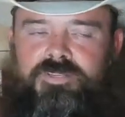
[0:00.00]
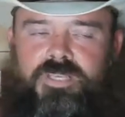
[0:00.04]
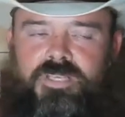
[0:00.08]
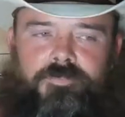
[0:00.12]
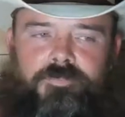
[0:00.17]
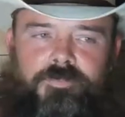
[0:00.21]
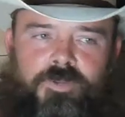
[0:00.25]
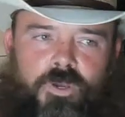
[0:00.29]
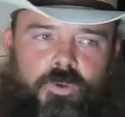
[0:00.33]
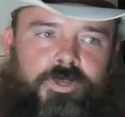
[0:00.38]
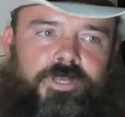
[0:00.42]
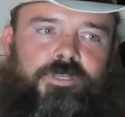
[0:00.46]

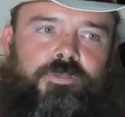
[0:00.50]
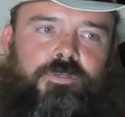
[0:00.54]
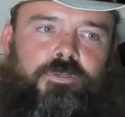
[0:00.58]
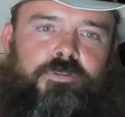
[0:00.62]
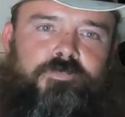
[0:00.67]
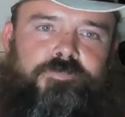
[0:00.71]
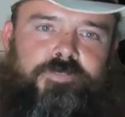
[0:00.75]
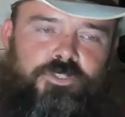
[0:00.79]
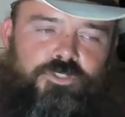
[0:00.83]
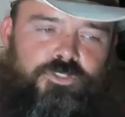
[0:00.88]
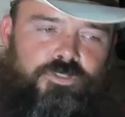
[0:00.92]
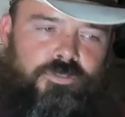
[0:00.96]
I'm going to
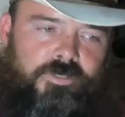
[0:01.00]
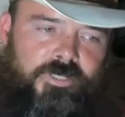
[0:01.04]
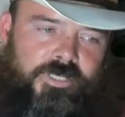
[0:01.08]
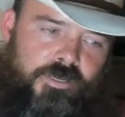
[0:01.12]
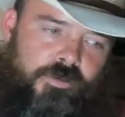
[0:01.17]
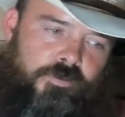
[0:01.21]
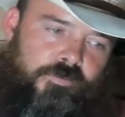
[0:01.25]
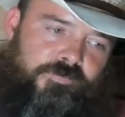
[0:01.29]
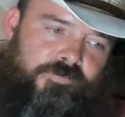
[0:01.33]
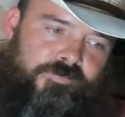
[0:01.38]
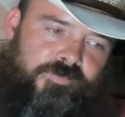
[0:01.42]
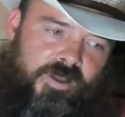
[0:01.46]
eventually
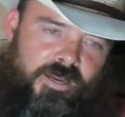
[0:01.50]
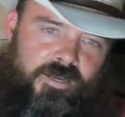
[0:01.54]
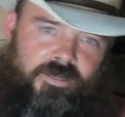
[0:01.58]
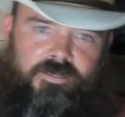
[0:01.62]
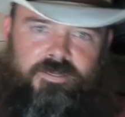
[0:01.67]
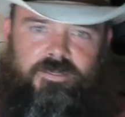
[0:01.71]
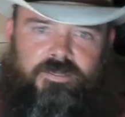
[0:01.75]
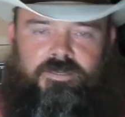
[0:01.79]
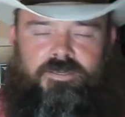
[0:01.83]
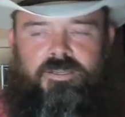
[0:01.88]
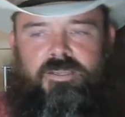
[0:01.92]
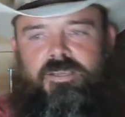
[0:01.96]
go find
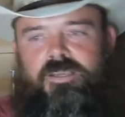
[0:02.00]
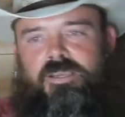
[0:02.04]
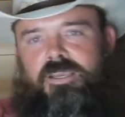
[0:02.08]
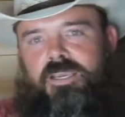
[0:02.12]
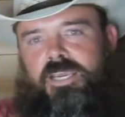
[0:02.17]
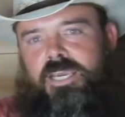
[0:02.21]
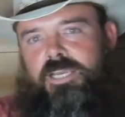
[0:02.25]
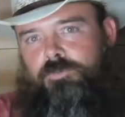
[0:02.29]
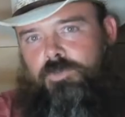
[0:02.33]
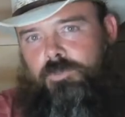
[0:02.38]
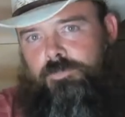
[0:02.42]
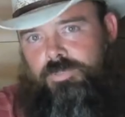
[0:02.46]
it
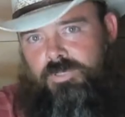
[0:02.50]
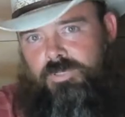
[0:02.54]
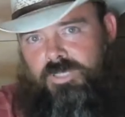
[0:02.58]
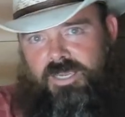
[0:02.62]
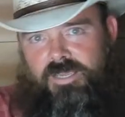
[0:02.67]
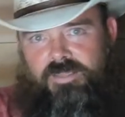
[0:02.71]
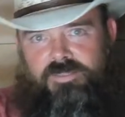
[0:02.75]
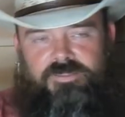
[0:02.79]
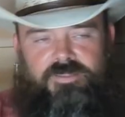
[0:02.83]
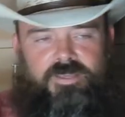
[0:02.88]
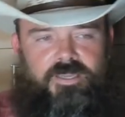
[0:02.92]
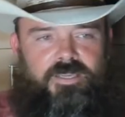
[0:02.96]
and
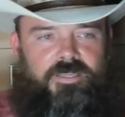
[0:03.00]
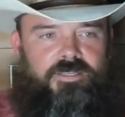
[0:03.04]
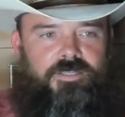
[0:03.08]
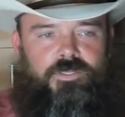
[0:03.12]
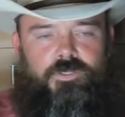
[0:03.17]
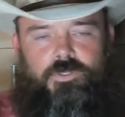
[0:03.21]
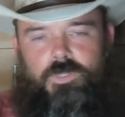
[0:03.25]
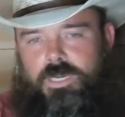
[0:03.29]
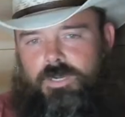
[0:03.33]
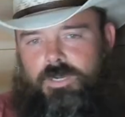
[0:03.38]
reply, Thank you.